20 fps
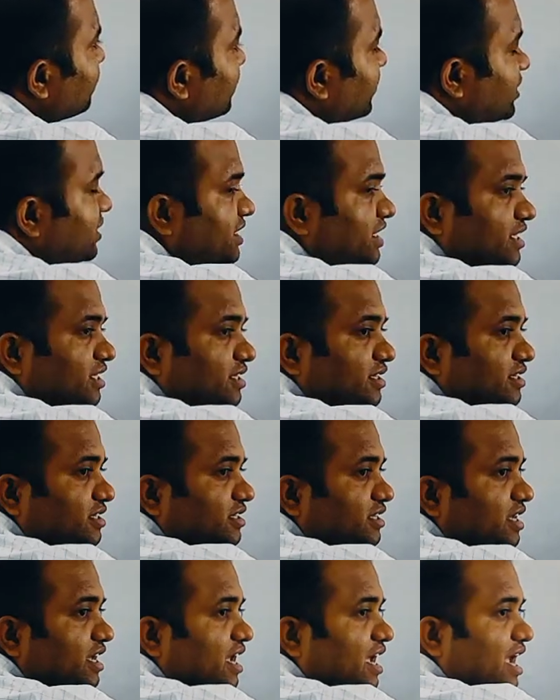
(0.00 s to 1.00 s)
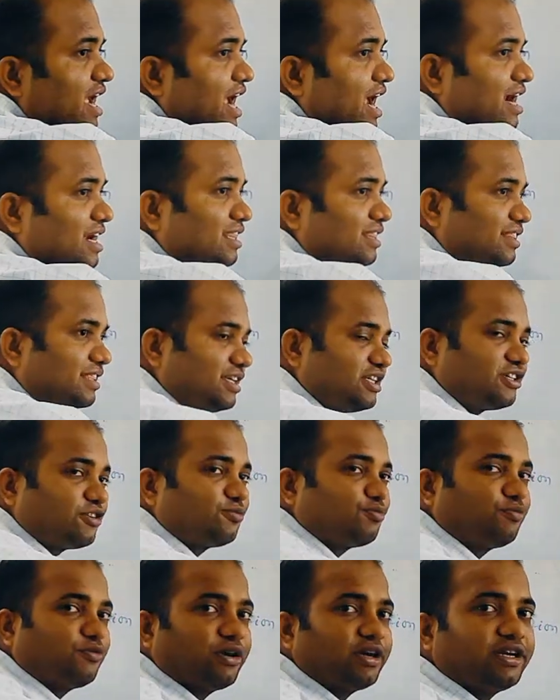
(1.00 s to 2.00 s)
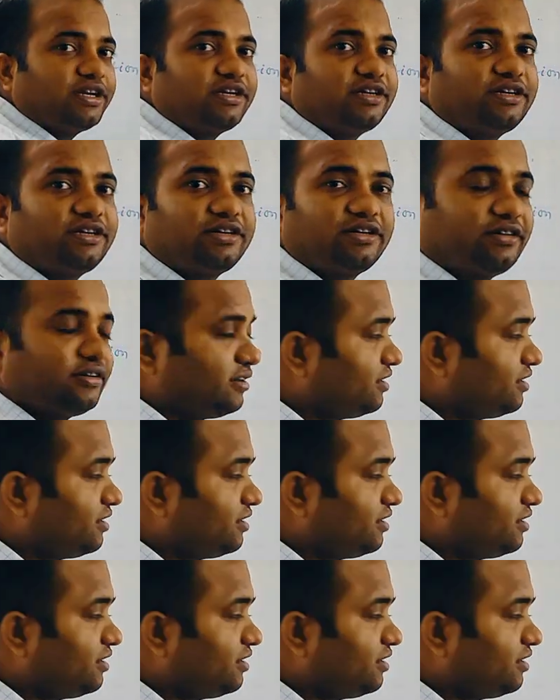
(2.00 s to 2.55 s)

vergence at this point